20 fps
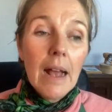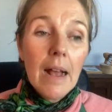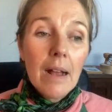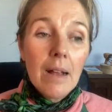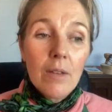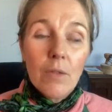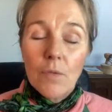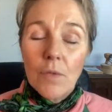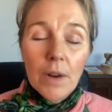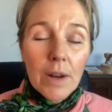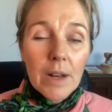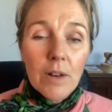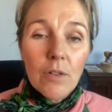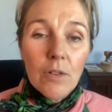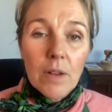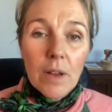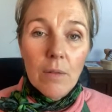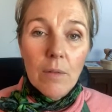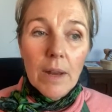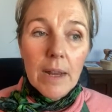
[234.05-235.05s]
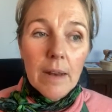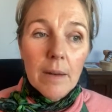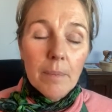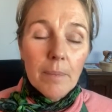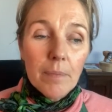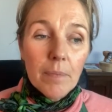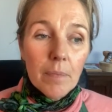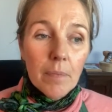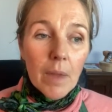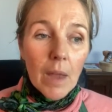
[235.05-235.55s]
It's a very interesting read.
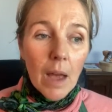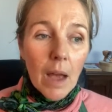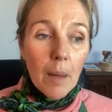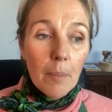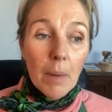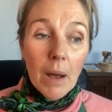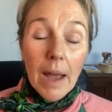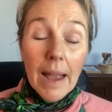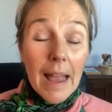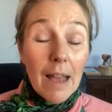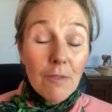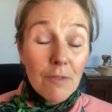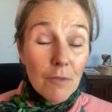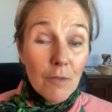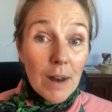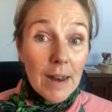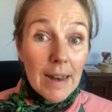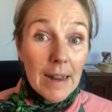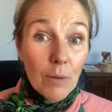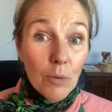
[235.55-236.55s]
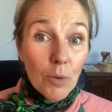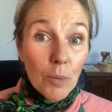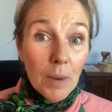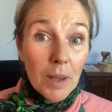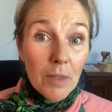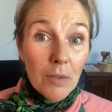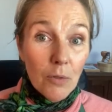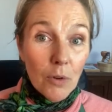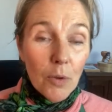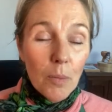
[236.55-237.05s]
I haven't read it all the way
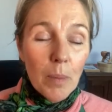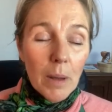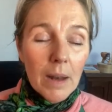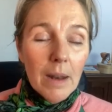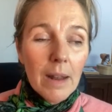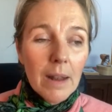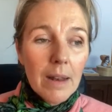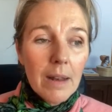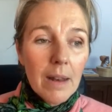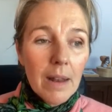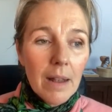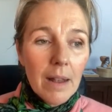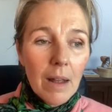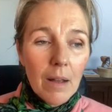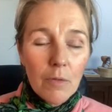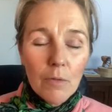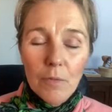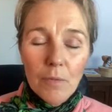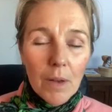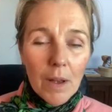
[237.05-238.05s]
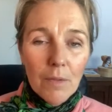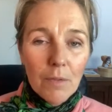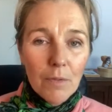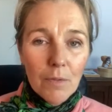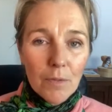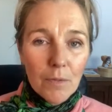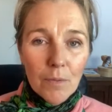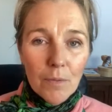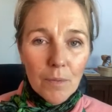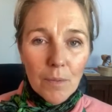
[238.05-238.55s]
through, but
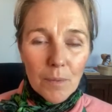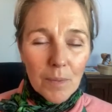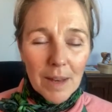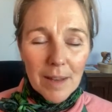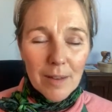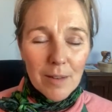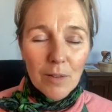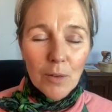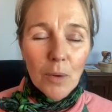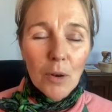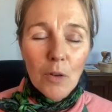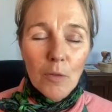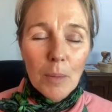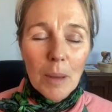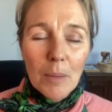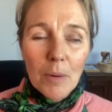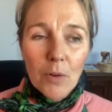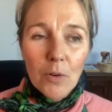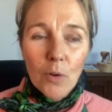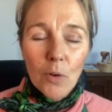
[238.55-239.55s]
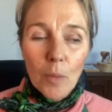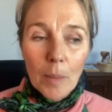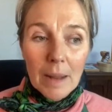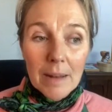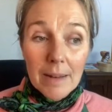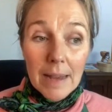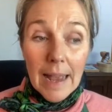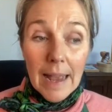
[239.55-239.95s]
I've listened to a lot of people who talk about it.